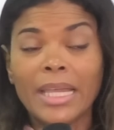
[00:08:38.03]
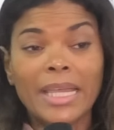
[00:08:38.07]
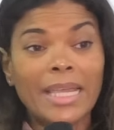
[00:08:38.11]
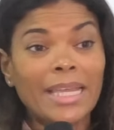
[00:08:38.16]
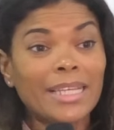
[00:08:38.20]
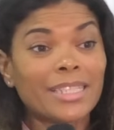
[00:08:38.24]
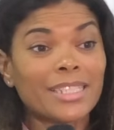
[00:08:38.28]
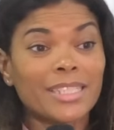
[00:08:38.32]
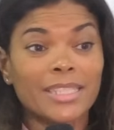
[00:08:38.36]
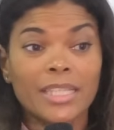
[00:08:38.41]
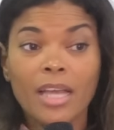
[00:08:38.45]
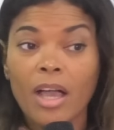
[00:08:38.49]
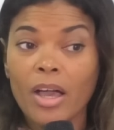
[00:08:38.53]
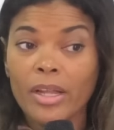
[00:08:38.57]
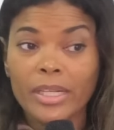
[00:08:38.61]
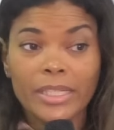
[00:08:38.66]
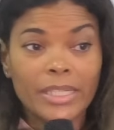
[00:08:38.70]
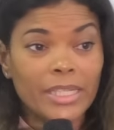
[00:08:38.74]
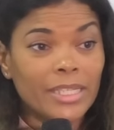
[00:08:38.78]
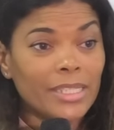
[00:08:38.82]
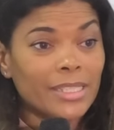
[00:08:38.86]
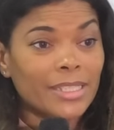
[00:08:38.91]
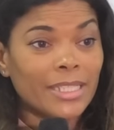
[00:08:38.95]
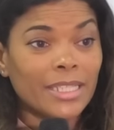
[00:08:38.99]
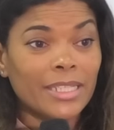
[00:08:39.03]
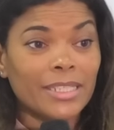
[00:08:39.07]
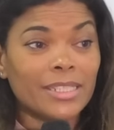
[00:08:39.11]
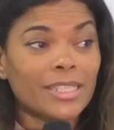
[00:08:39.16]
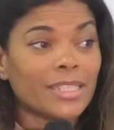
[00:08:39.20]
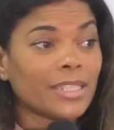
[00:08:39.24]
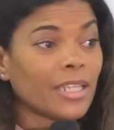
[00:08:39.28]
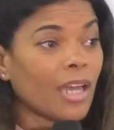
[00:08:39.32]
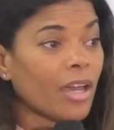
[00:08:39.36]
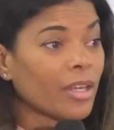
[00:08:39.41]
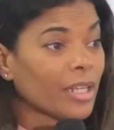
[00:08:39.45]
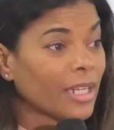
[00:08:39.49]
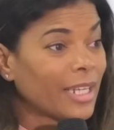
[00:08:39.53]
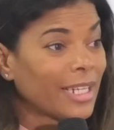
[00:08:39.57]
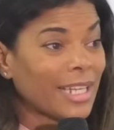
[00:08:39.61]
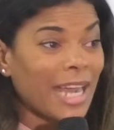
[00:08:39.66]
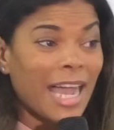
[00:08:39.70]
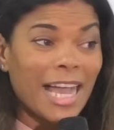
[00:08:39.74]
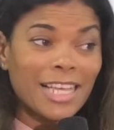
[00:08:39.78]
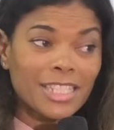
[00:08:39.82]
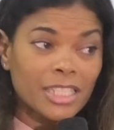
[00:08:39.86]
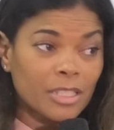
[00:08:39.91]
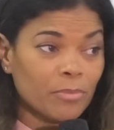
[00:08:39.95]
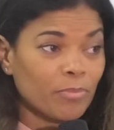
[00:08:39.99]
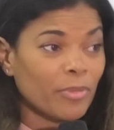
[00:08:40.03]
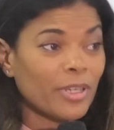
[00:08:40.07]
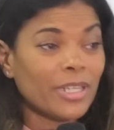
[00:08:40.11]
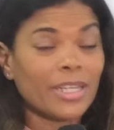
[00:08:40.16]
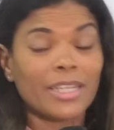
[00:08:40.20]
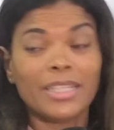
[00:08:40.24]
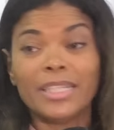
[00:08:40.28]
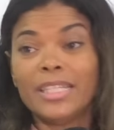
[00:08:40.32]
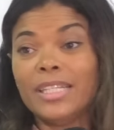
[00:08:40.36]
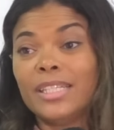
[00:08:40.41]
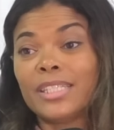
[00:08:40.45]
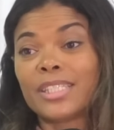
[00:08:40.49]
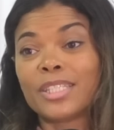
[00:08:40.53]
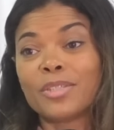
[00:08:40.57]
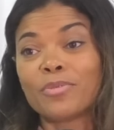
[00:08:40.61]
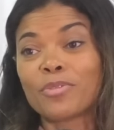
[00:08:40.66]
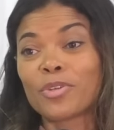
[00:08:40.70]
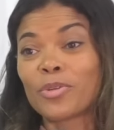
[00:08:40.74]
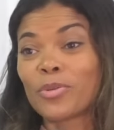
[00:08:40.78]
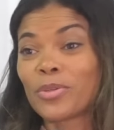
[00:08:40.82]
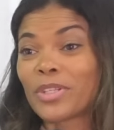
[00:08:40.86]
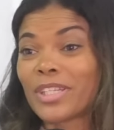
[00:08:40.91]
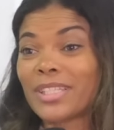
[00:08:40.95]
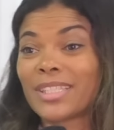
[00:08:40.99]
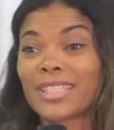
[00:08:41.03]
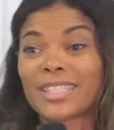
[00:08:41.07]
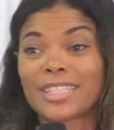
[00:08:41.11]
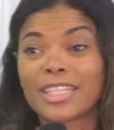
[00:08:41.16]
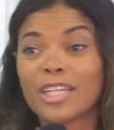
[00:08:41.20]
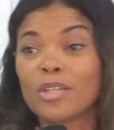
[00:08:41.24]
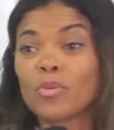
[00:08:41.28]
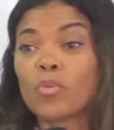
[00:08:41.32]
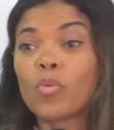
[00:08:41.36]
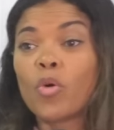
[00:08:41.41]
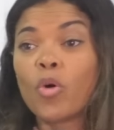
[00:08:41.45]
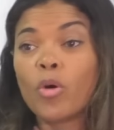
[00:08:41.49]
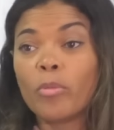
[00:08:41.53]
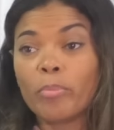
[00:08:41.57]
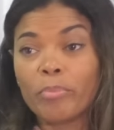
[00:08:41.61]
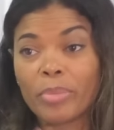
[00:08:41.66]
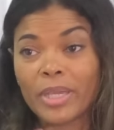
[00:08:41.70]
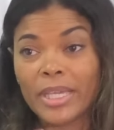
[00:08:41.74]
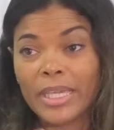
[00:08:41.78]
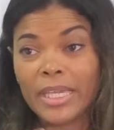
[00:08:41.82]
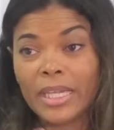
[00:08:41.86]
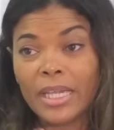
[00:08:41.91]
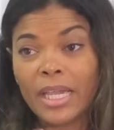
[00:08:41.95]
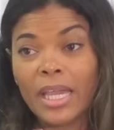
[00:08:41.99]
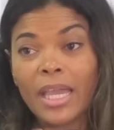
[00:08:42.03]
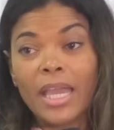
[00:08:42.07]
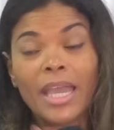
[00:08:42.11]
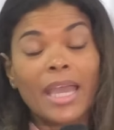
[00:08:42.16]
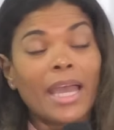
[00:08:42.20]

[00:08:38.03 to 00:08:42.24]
It's not easy. It hasn't been an easy road. It still won't be.